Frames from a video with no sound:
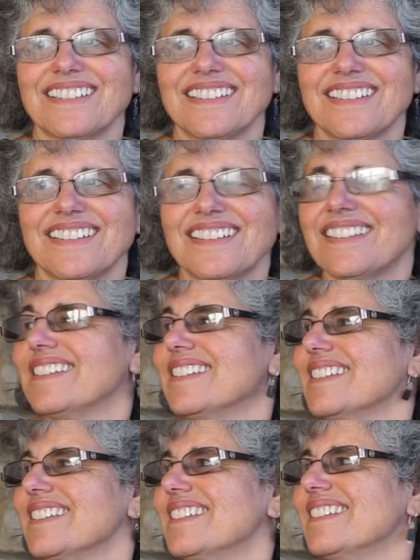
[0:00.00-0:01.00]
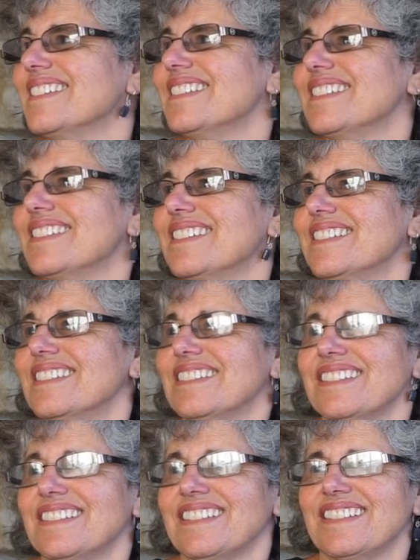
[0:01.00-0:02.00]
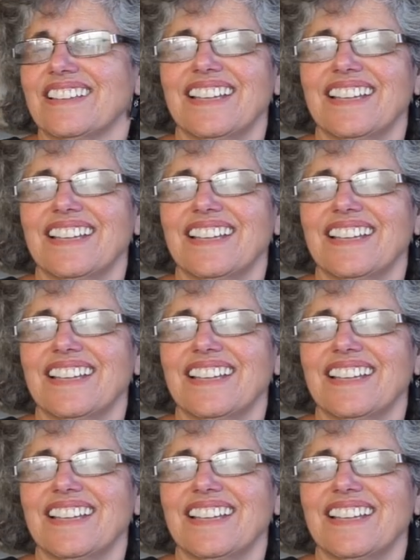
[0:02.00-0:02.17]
The person shown says nothing.